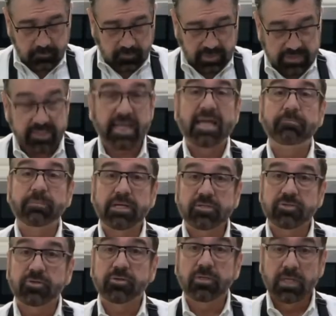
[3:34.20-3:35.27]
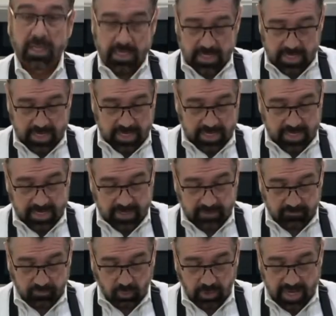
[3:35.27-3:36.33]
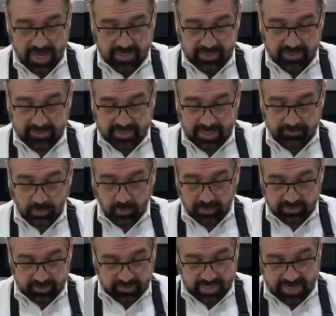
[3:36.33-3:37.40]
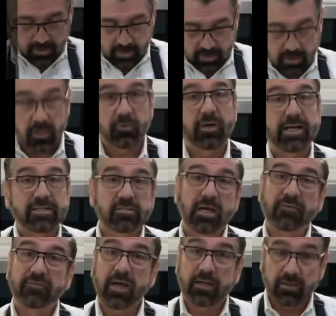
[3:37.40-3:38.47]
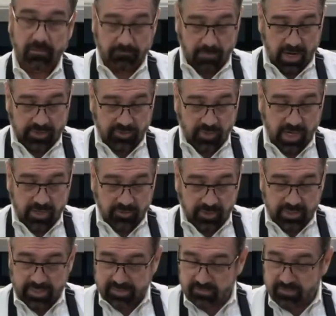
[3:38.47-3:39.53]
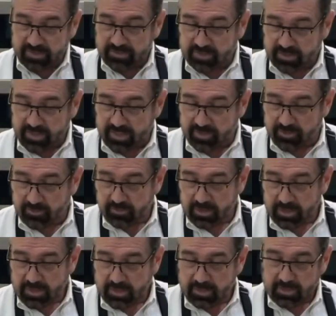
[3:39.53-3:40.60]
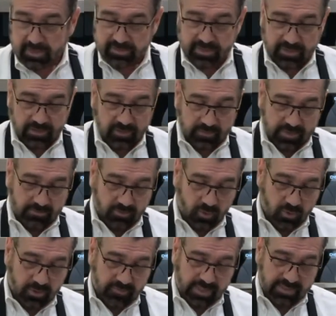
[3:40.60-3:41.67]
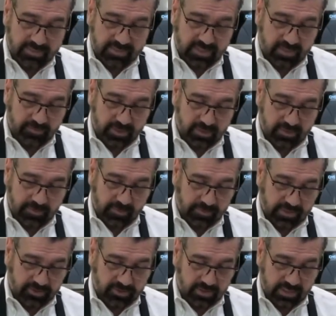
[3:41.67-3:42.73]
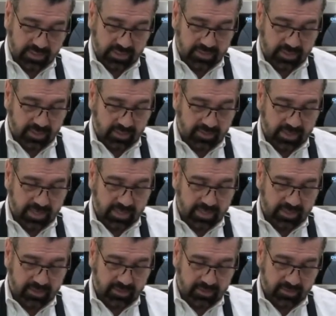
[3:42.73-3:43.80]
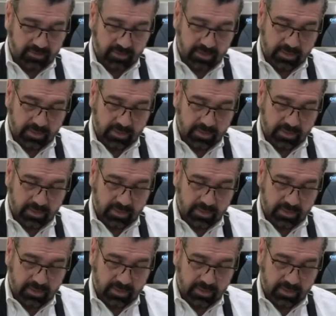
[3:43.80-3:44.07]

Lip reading: stand mixer, and we'll add it at that point to that. But, all right, so I've got my dry ingredients mixed together. I see a little bit more of that cinnamon. Let me make sure they get all of that out of there.